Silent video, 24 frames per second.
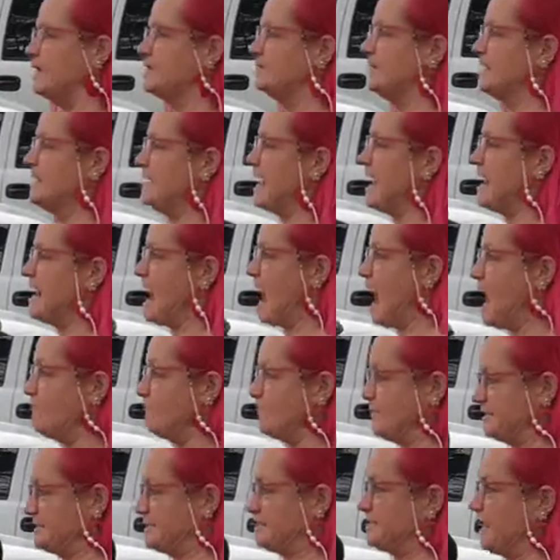kill me and I
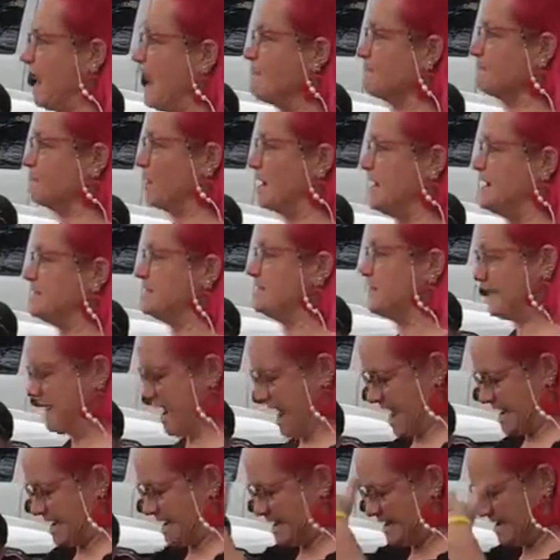would stop
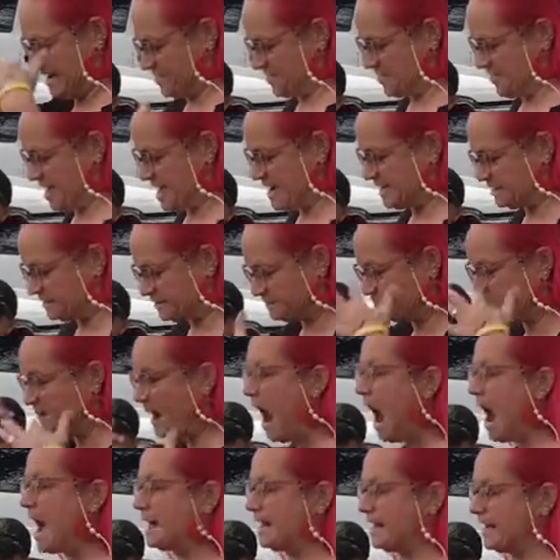breathing and in this
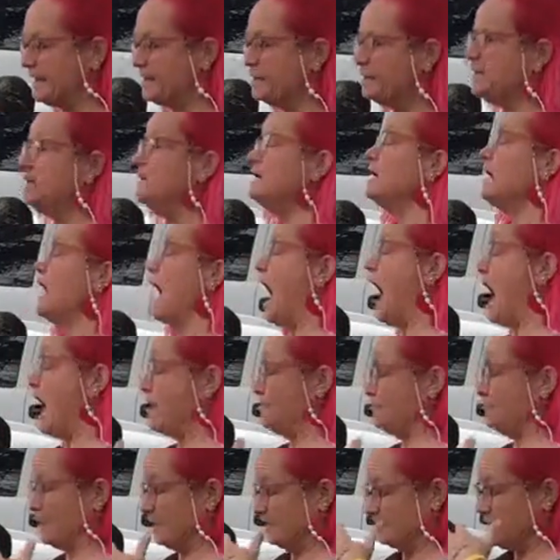body
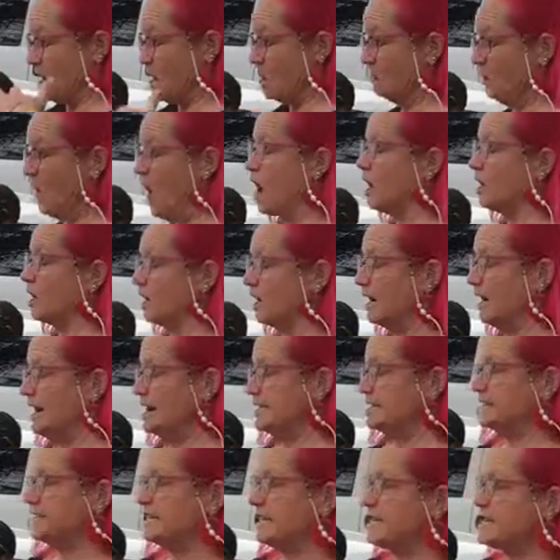I would no longer
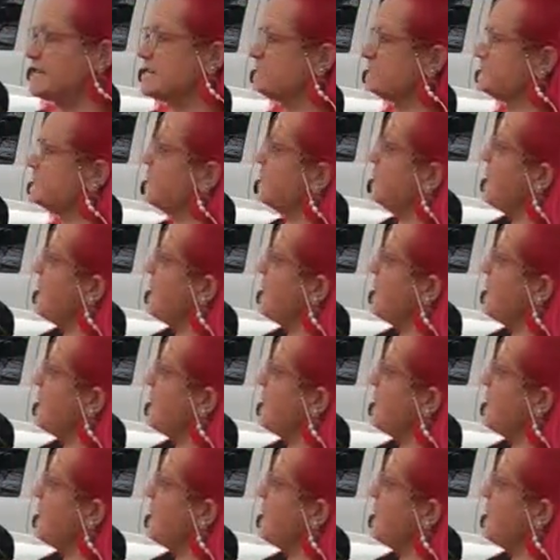exist